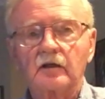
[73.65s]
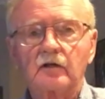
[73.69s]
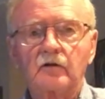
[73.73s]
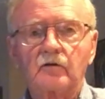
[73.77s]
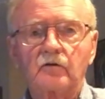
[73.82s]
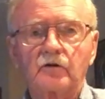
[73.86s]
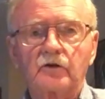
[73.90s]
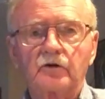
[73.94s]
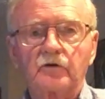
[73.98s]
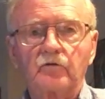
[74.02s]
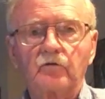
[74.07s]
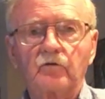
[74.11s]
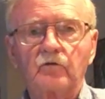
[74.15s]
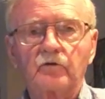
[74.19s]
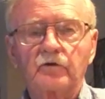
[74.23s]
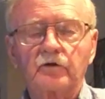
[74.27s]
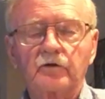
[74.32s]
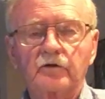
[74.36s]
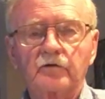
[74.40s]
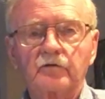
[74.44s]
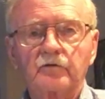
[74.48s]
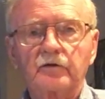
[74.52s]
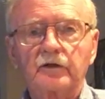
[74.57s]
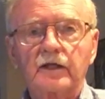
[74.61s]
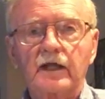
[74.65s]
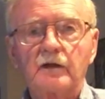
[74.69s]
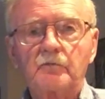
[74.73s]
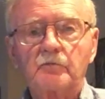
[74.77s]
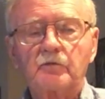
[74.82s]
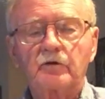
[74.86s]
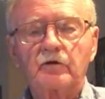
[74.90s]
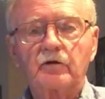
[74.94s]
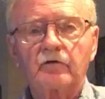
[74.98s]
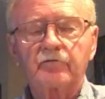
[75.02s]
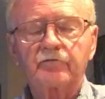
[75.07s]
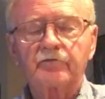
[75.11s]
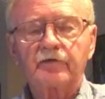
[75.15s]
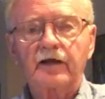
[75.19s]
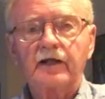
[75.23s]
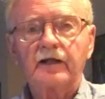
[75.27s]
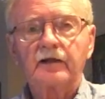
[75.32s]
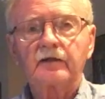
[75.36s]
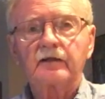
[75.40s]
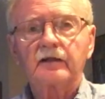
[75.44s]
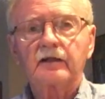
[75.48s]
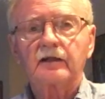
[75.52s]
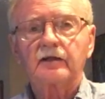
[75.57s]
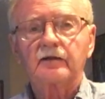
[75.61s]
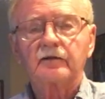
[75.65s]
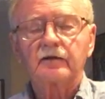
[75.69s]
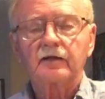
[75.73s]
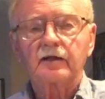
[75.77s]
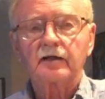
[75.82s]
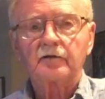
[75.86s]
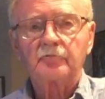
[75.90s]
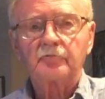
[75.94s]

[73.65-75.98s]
or an older neighbor or friend, and